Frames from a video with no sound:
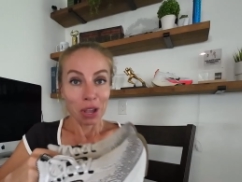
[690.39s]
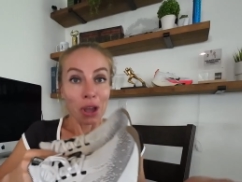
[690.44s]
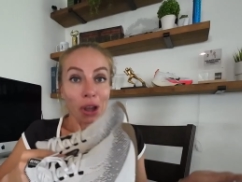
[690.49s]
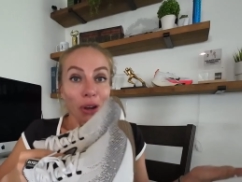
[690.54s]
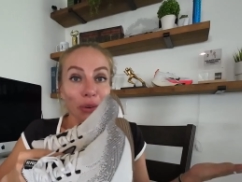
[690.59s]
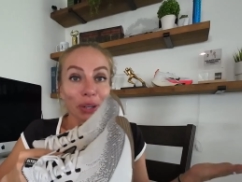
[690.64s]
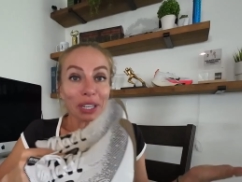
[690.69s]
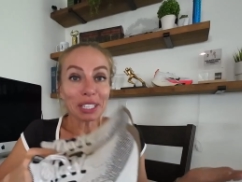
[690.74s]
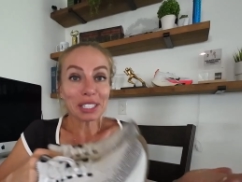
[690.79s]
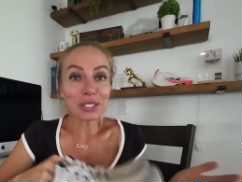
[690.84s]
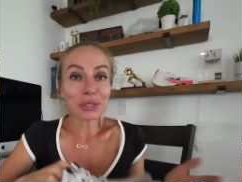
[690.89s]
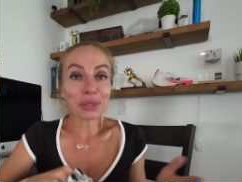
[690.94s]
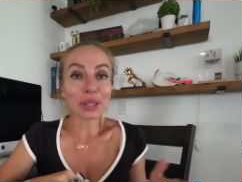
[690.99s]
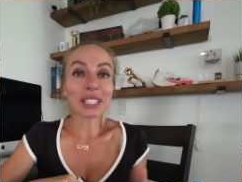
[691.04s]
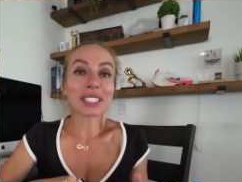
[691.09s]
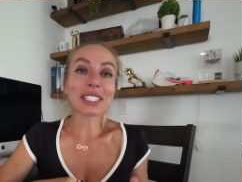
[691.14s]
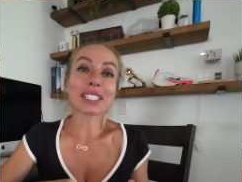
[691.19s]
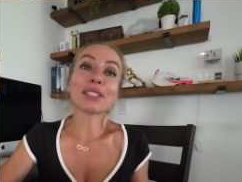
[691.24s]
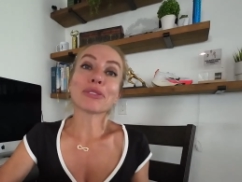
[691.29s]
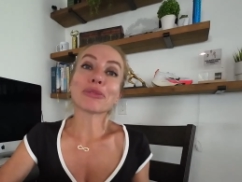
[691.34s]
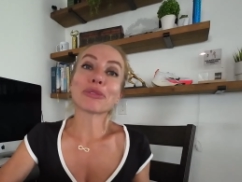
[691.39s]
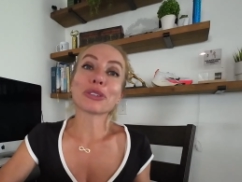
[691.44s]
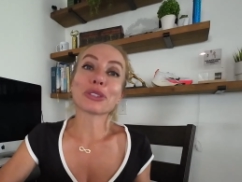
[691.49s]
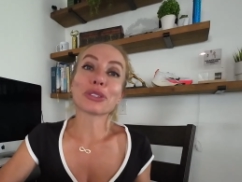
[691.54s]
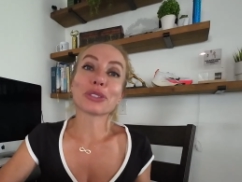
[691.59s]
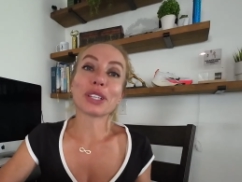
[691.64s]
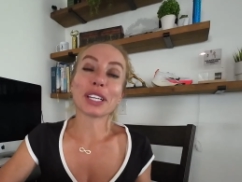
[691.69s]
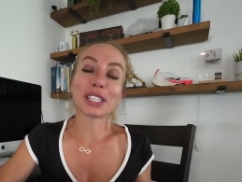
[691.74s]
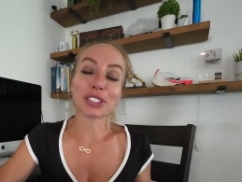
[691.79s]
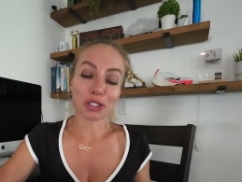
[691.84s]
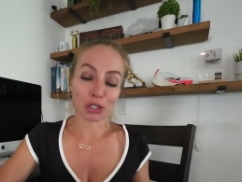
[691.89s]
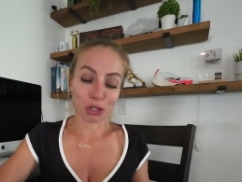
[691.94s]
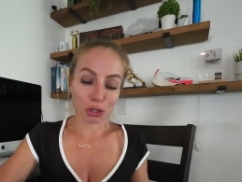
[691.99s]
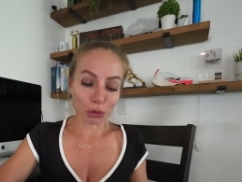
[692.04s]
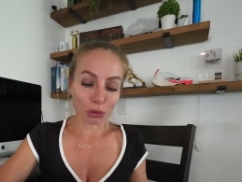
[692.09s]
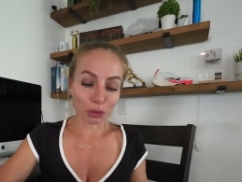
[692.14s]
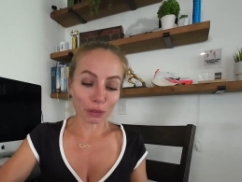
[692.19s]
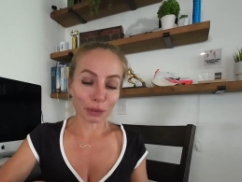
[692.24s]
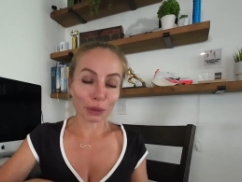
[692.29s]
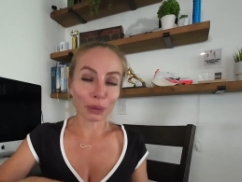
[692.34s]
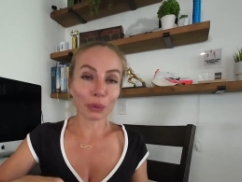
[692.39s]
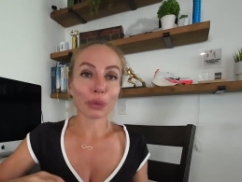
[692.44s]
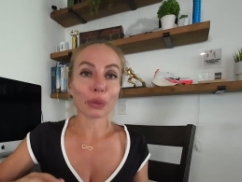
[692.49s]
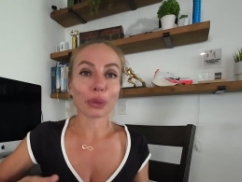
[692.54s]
Alright, so that's it for today's shoe review.